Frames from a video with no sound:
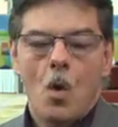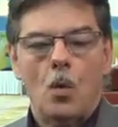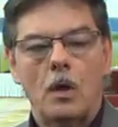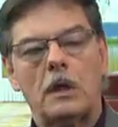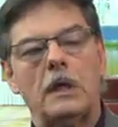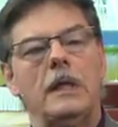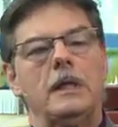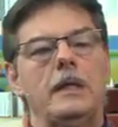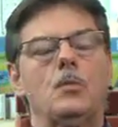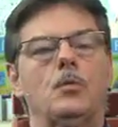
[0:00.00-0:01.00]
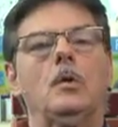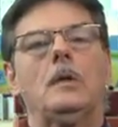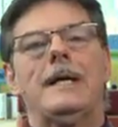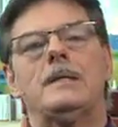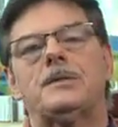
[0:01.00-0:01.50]
Well, clearly
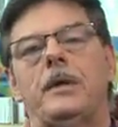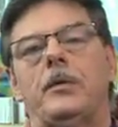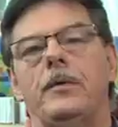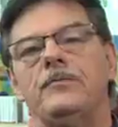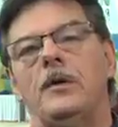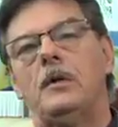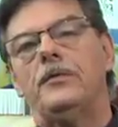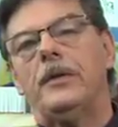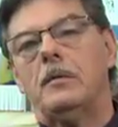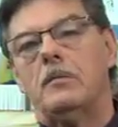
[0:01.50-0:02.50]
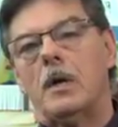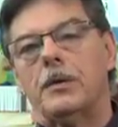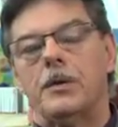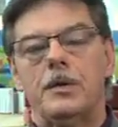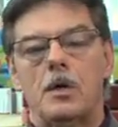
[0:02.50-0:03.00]
rollouts that are involving
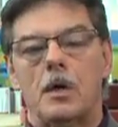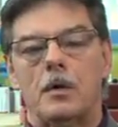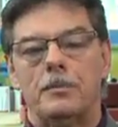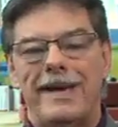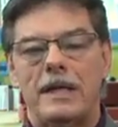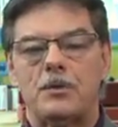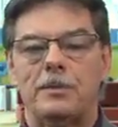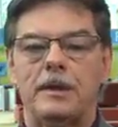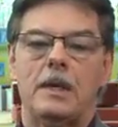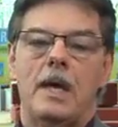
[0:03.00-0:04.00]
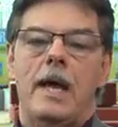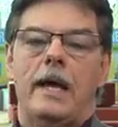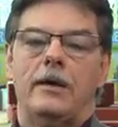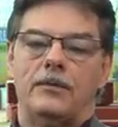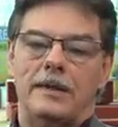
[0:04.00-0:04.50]
modern yard management
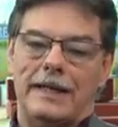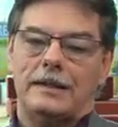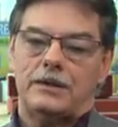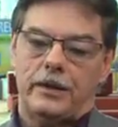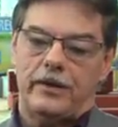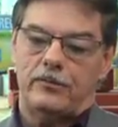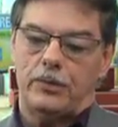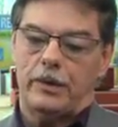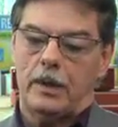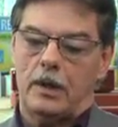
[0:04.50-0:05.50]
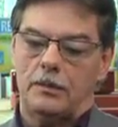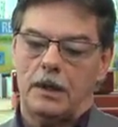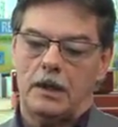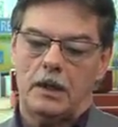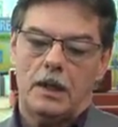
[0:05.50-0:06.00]
have got to have
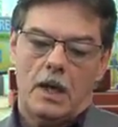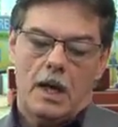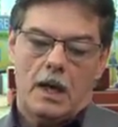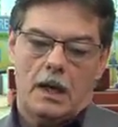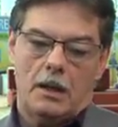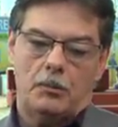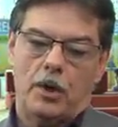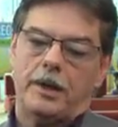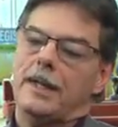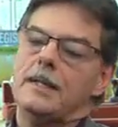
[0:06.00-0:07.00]
brought a